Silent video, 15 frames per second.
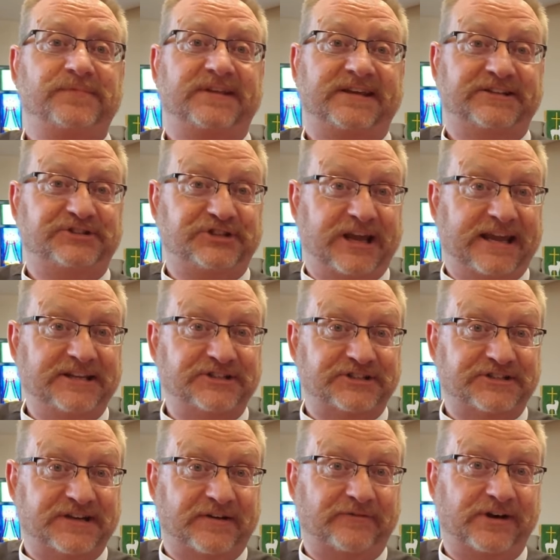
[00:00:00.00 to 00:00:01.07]
it
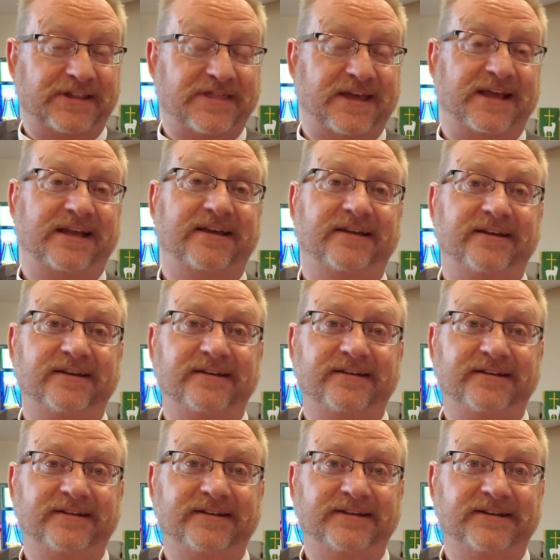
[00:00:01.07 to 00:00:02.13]
changes everything.
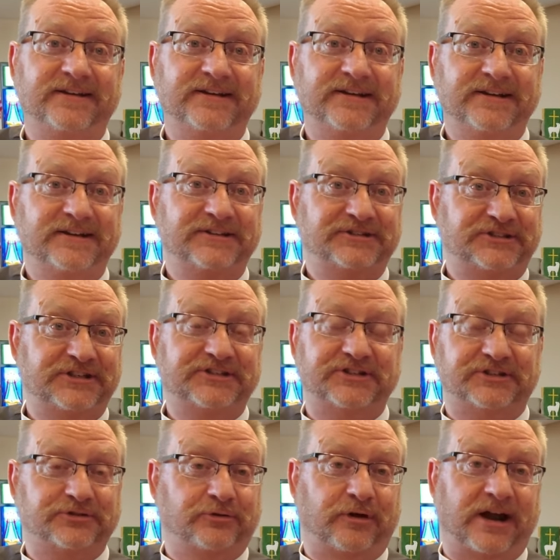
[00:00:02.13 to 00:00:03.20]

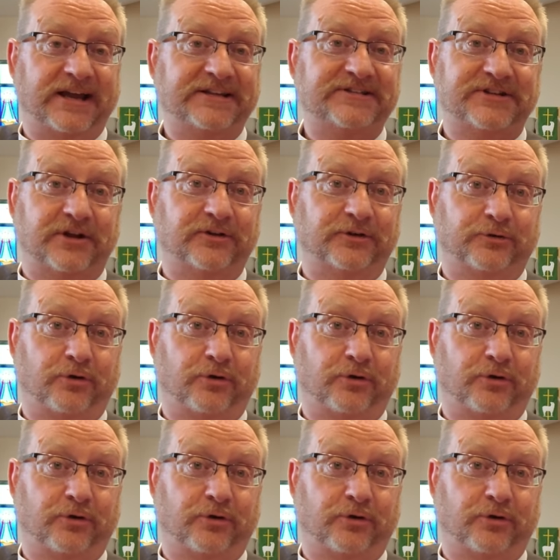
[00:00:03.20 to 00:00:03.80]
Jesus Christ on the